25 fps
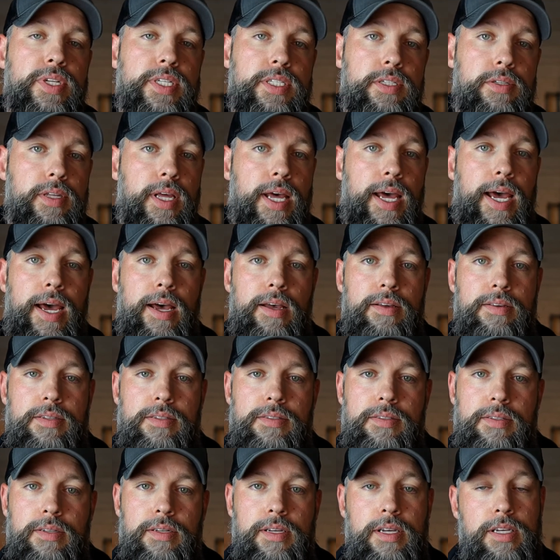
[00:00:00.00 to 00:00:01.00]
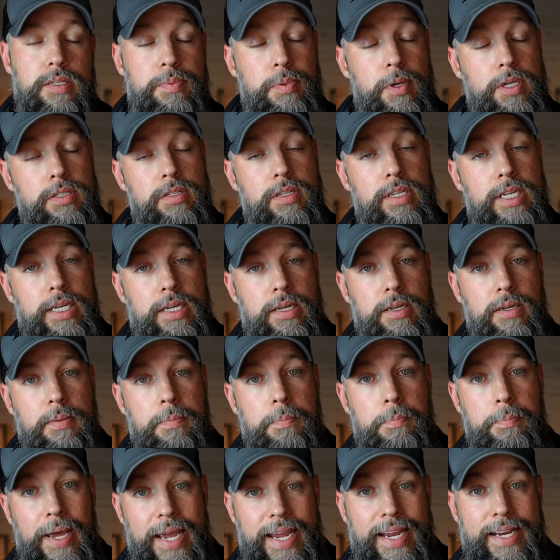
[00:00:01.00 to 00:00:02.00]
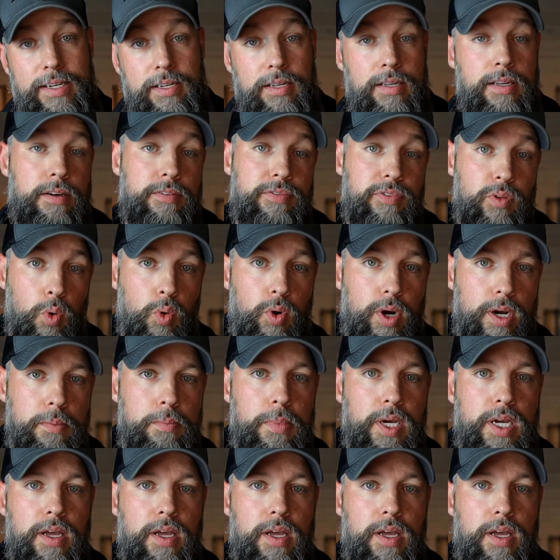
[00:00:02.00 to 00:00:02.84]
into the house, especially paint and flooring,